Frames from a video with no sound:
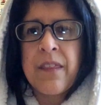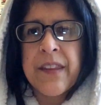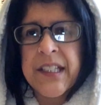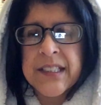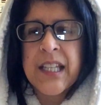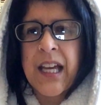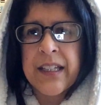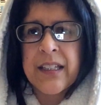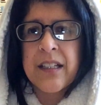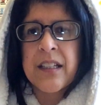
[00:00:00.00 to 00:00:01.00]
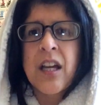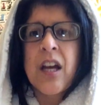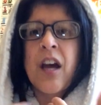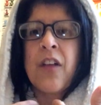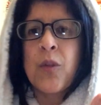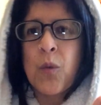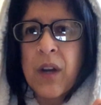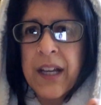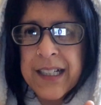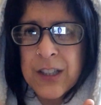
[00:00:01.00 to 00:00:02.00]
the attire and the
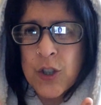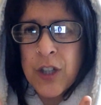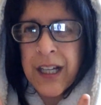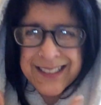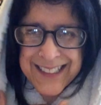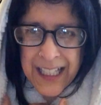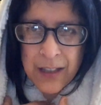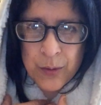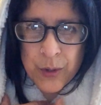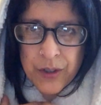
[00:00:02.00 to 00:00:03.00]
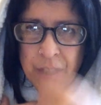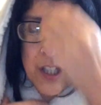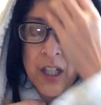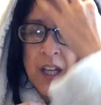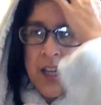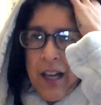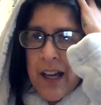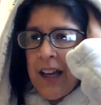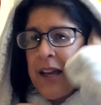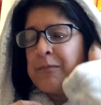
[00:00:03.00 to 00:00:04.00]
way I look and sound.
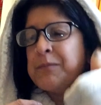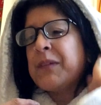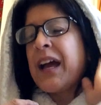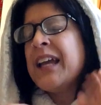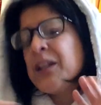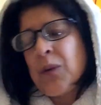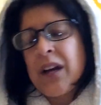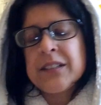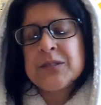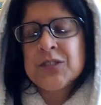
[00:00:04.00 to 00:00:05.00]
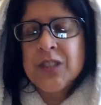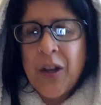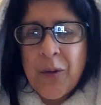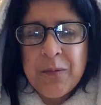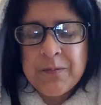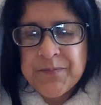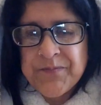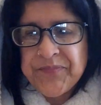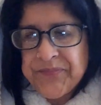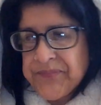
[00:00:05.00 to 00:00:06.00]
Anyway, so
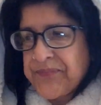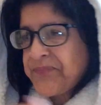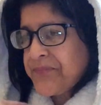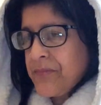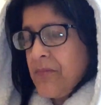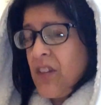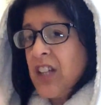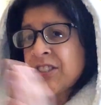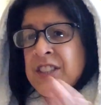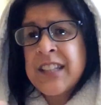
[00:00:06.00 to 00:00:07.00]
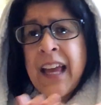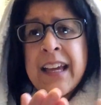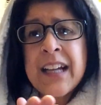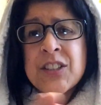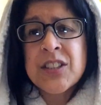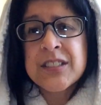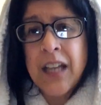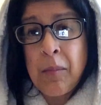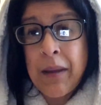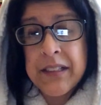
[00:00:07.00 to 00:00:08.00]
today, as you can
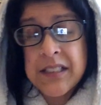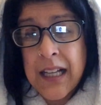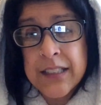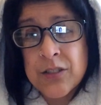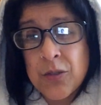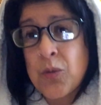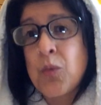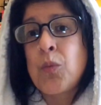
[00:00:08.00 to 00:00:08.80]
tell by the title,